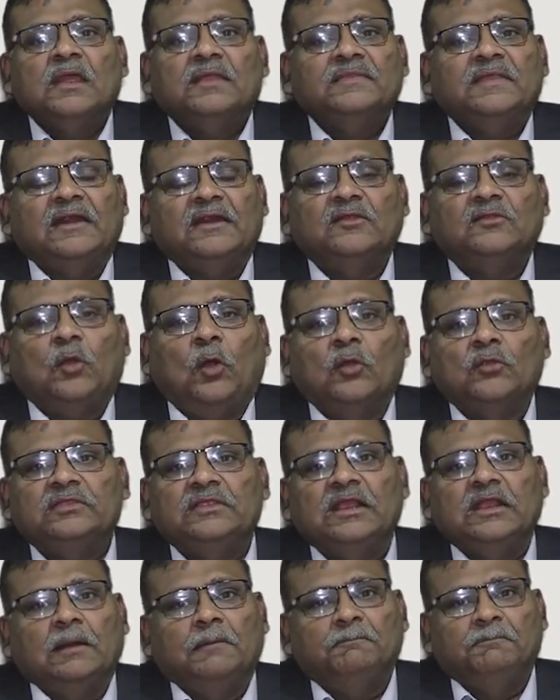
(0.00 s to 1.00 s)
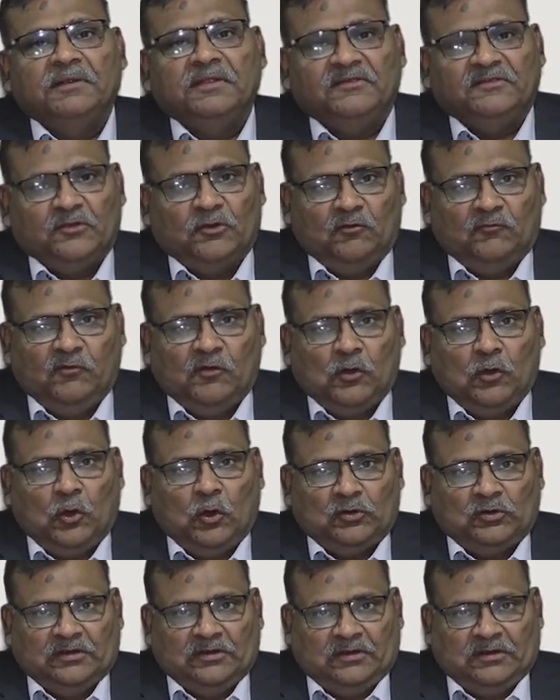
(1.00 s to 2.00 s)
That is on the completion of a
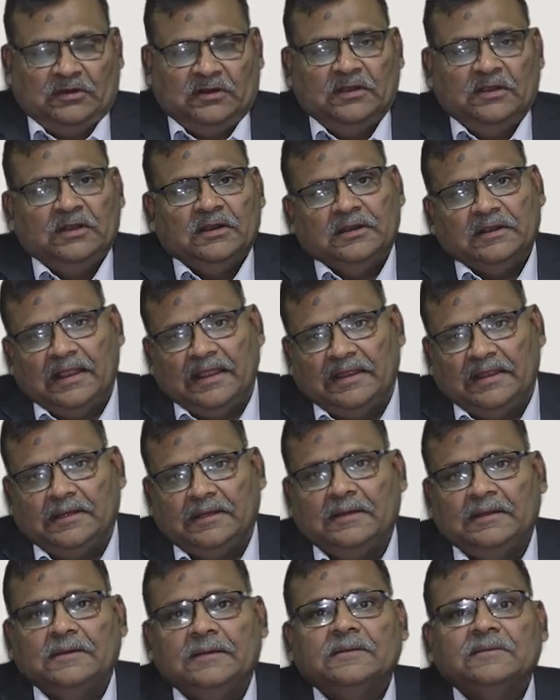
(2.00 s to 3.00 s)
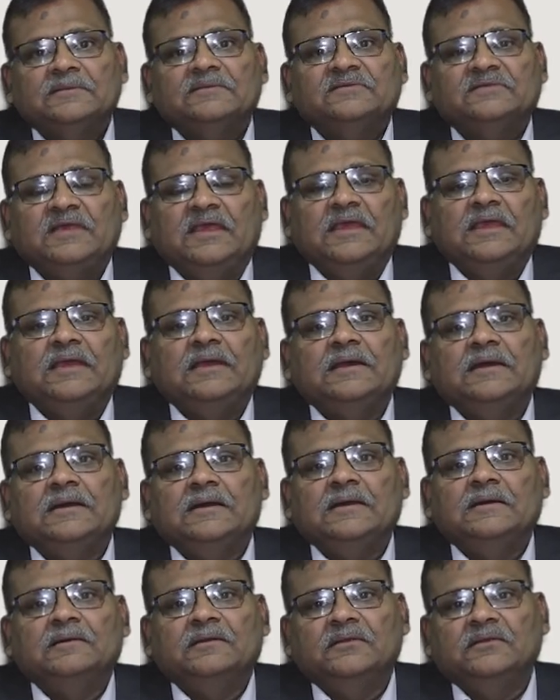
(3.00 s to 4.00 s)
quarter. Like
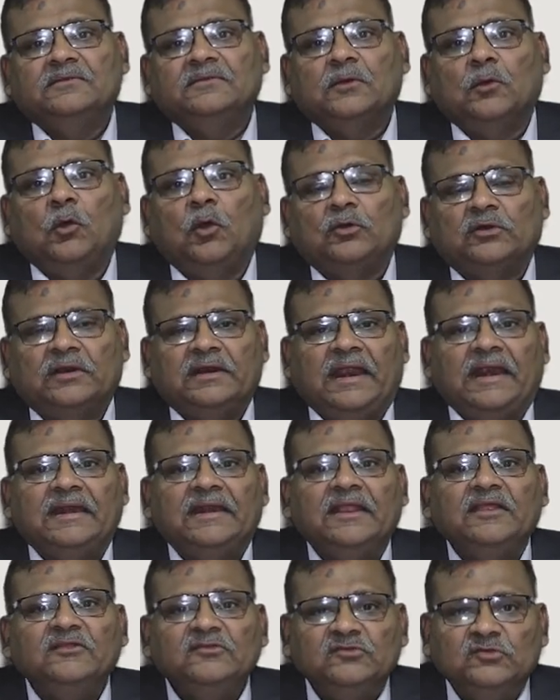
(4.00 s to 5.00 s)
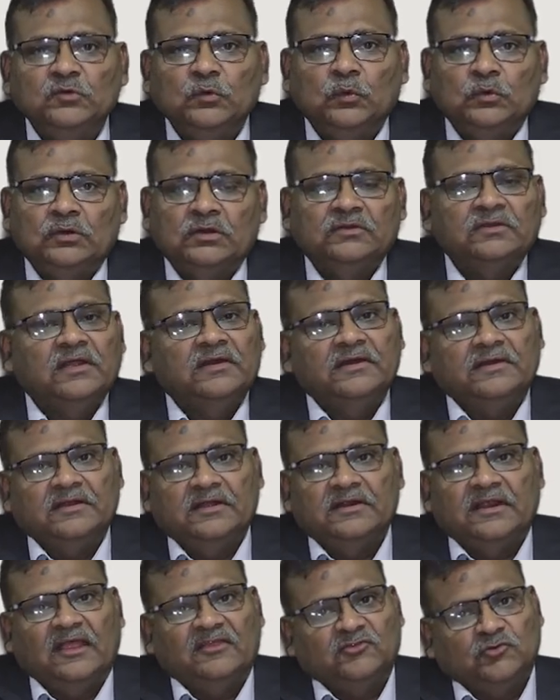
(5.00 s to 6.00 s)
the quarter ending June, the
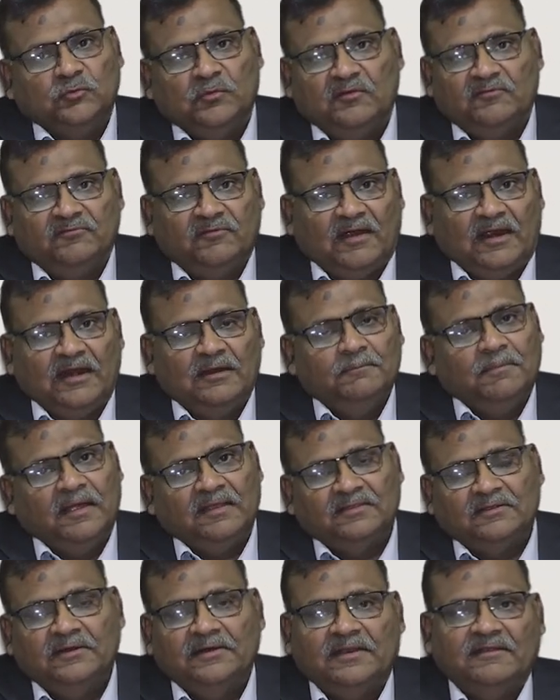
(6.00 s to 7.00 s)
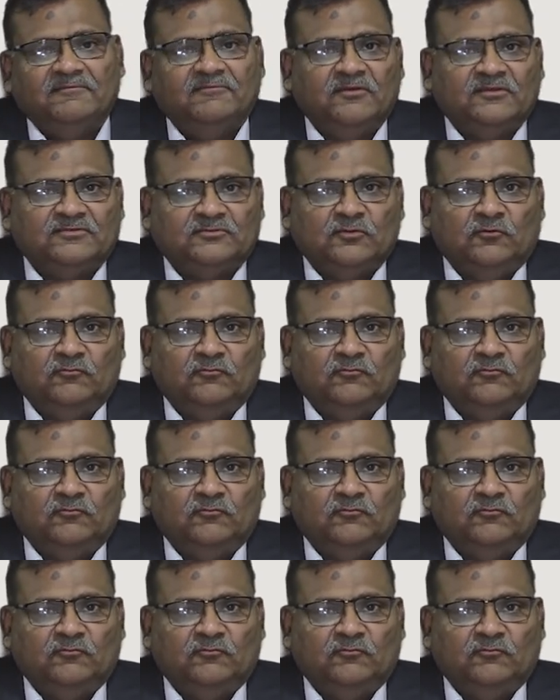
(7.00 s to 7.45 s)
return has to be filed by 31st